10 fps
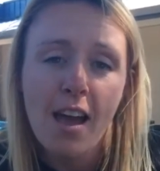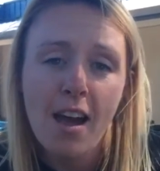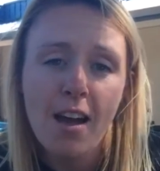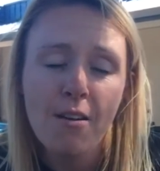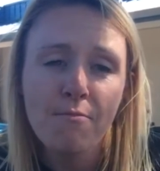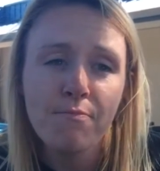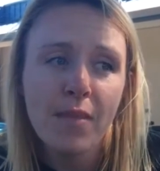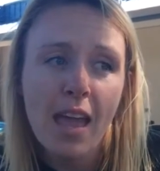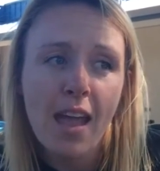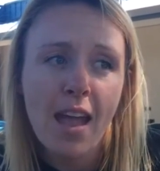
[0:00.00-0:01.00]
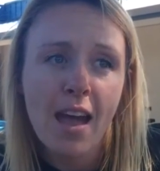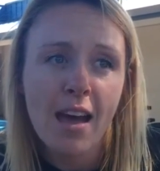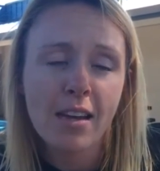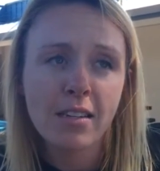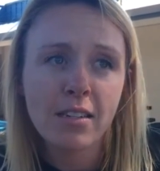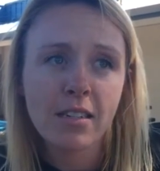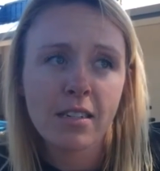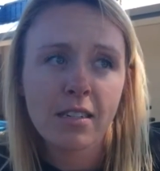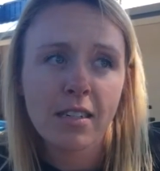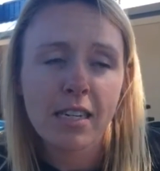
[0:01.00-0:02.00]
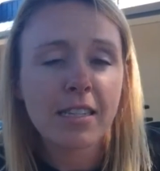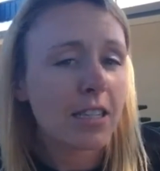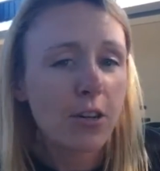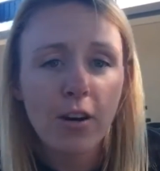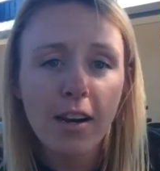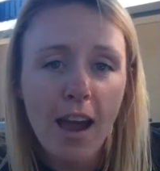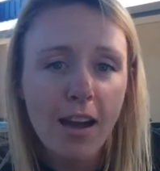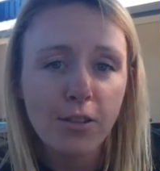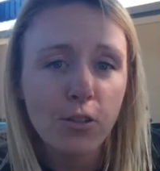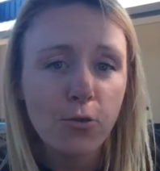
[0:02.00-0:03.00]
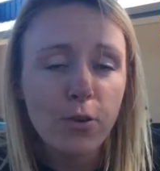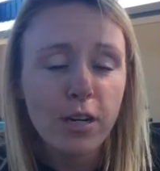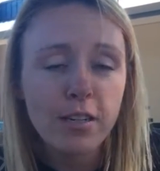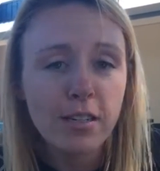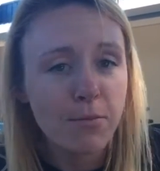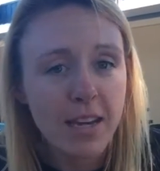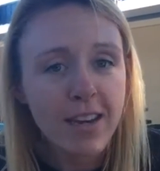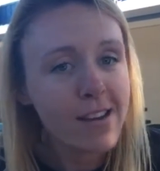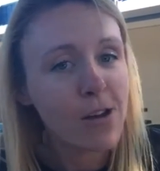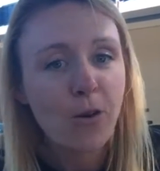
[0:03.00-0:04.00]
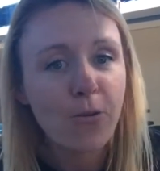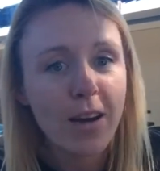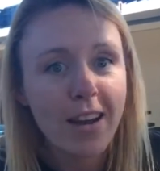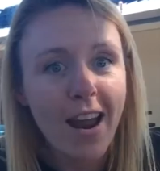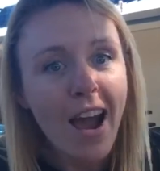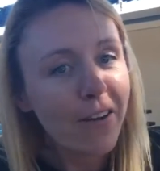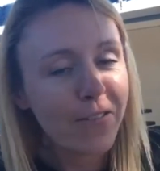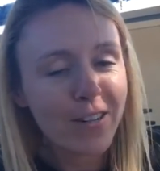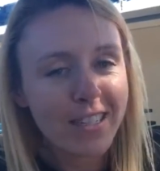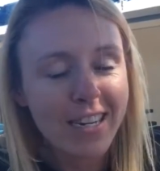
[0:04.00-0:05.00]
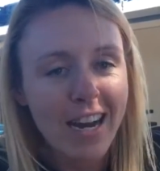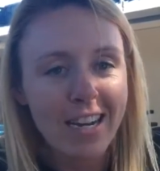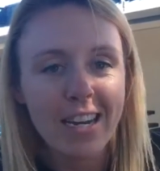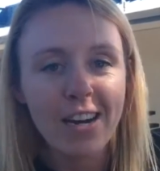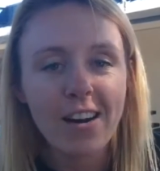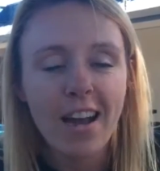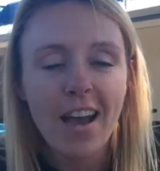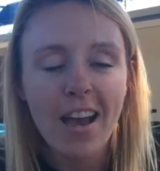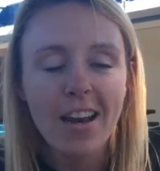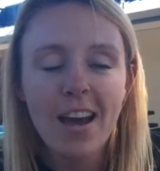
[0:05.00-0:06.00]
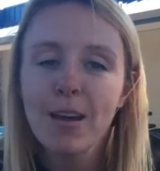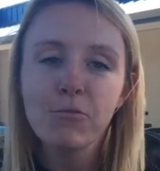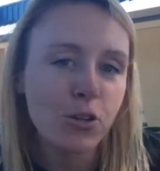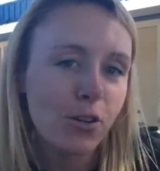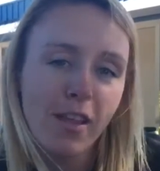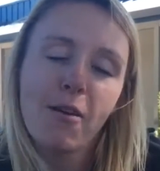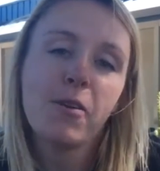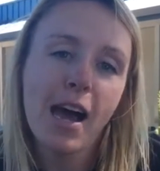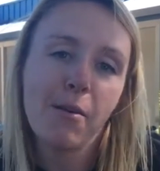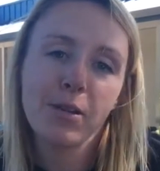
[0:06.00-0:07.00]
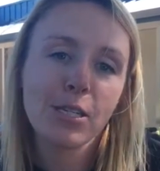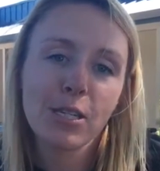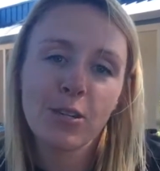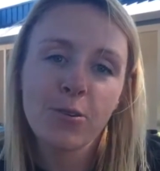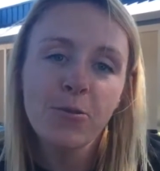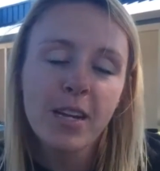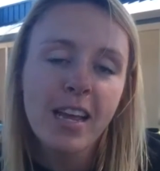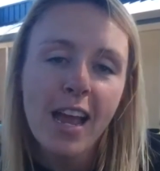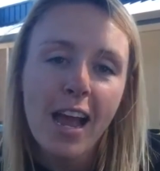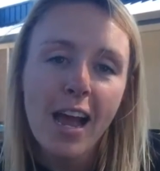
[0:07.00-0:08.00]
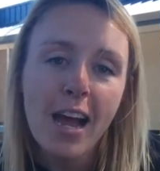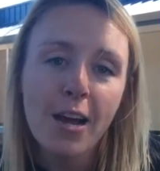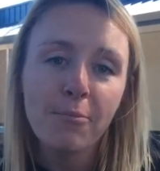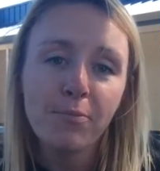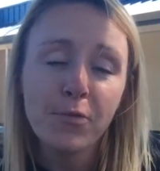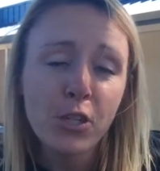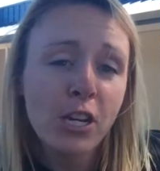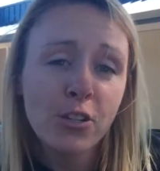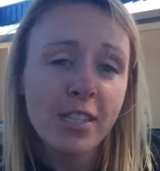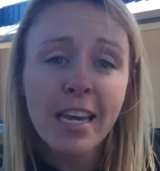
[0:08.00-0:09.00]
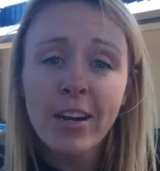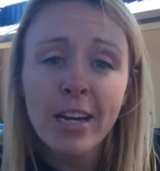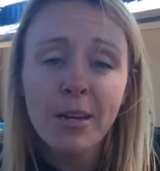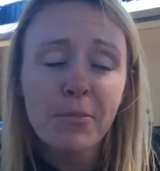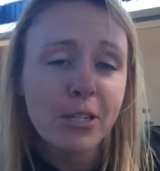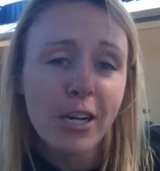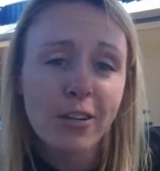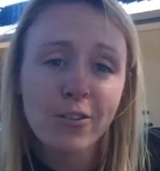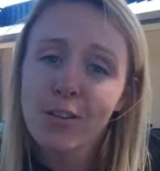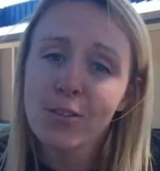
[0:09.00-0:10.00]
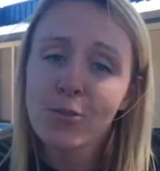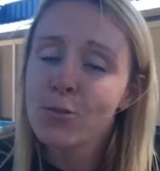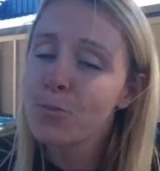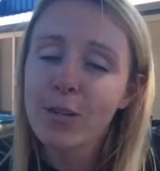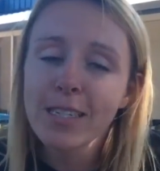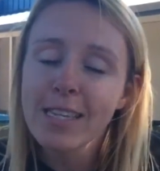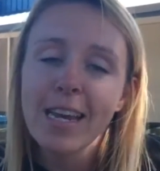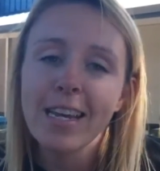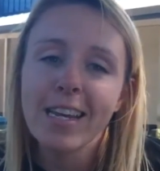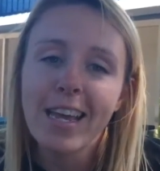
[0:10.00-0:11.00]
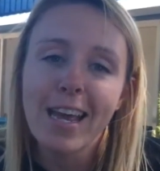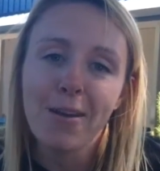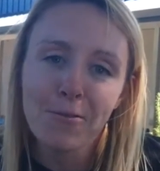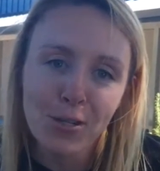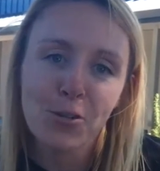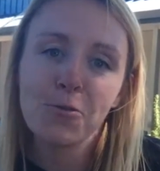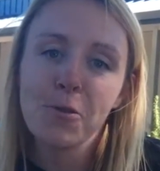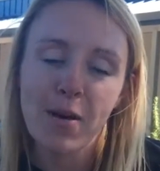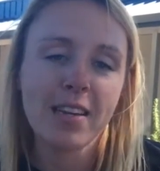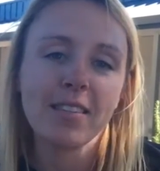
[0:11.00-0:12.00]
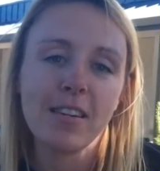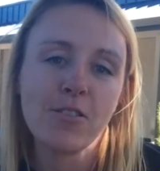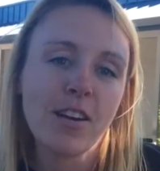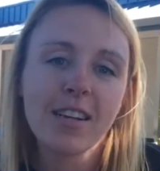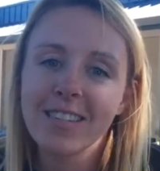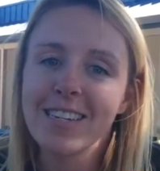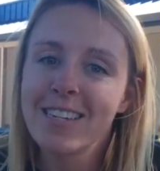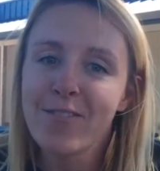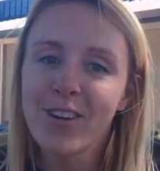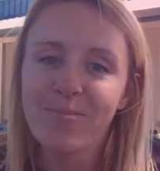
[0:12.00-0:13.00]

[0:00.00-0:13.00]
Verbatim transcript: um, and consider it as you were to me when I first got here. And I'm sure that, that will happen to you. Um, change is scary, but change is also super exciting, and I wish you the best in your next endeavor.